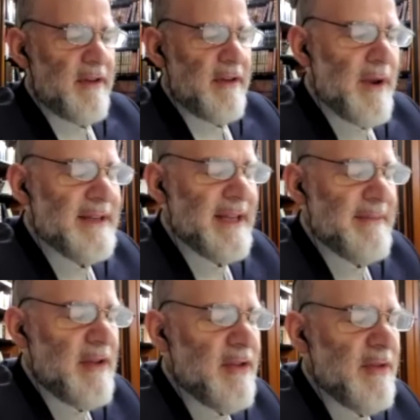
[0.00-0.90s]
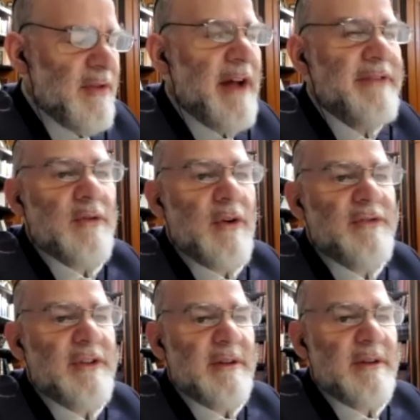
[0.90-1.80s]
to tell me it's the moss that grows
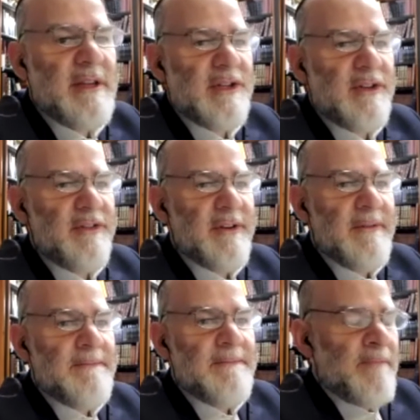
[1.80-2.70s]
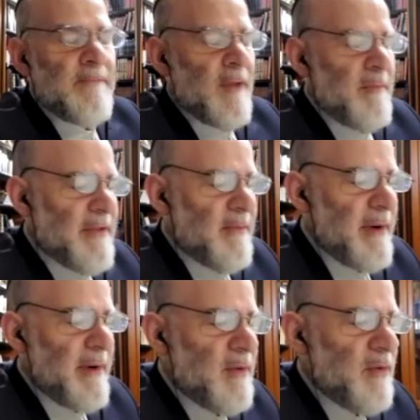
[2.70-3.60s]
in the ditches by the
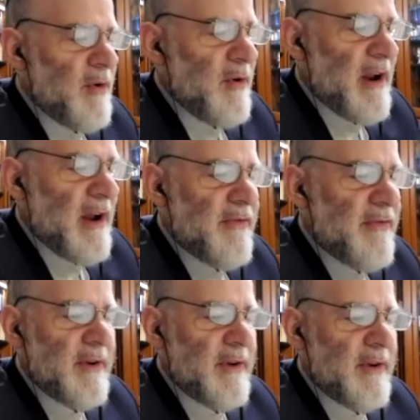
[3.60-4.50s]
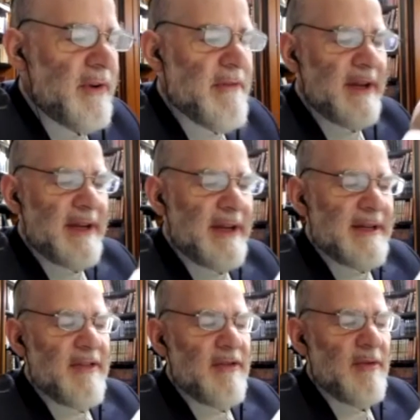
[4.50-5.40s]
road,
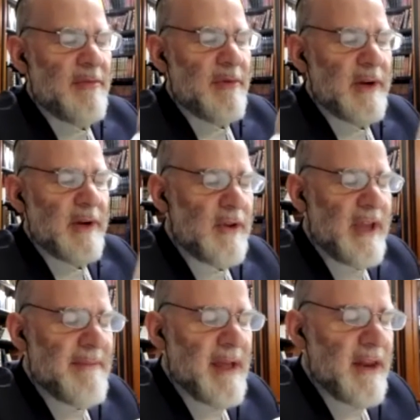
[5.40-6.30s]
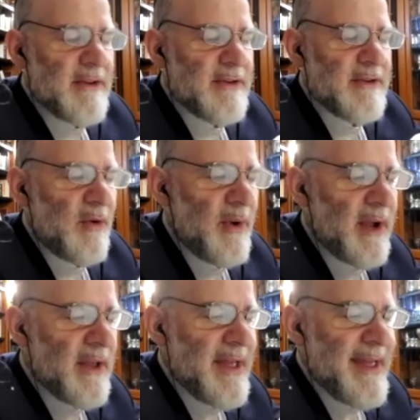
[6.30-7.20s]
it's too brittle. You can't make it into a wick.
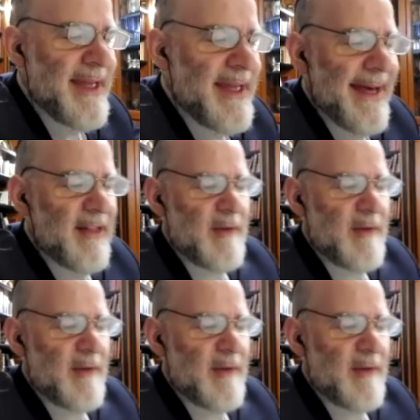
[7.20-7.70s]
Stuff